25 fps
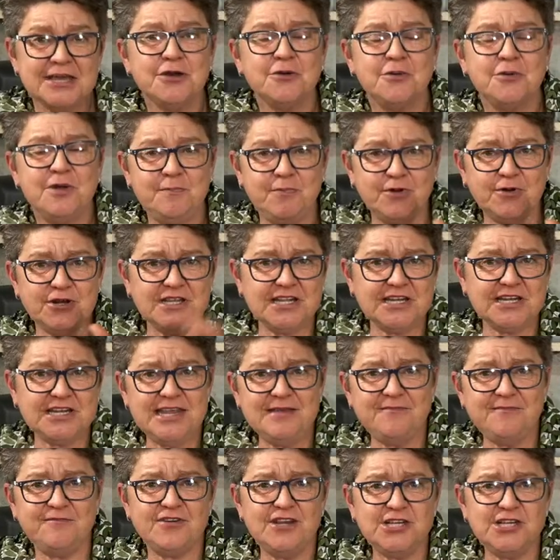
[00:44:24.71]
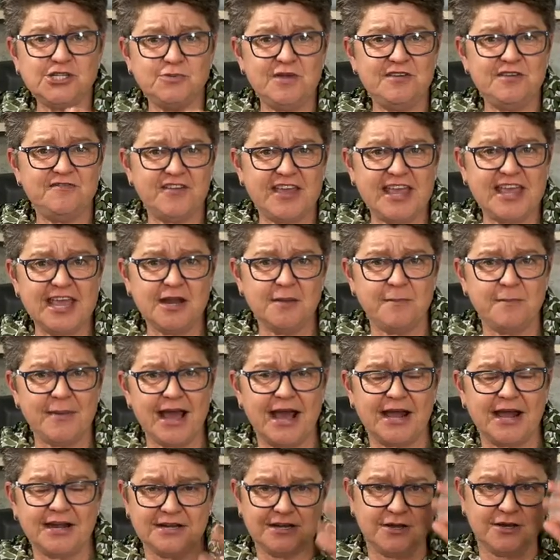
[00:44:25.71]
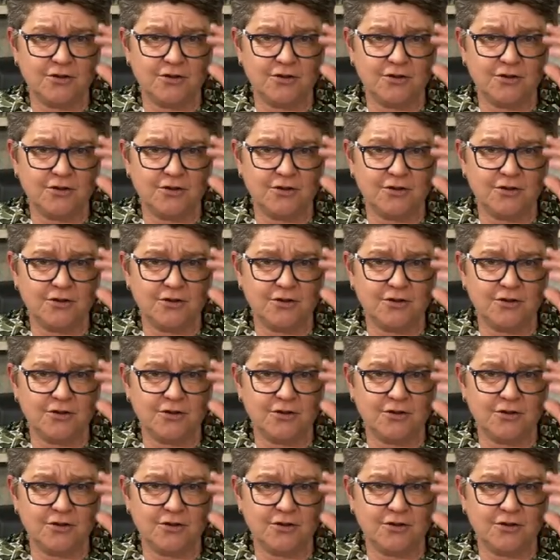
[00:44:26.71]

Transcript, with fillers: We put in the deep freeze, we forget about it,